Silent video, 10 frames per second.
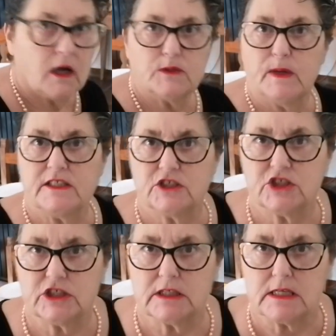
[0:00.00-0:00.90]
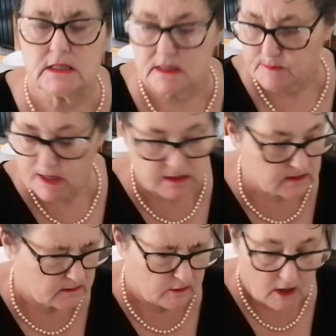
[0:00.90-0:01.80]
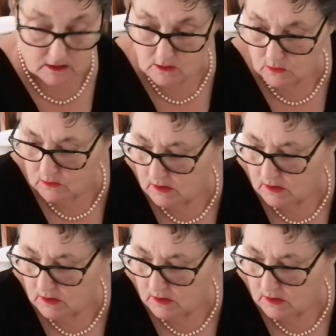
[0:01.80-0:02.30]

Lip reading: God, wait till she sees this mess. Oh God, no.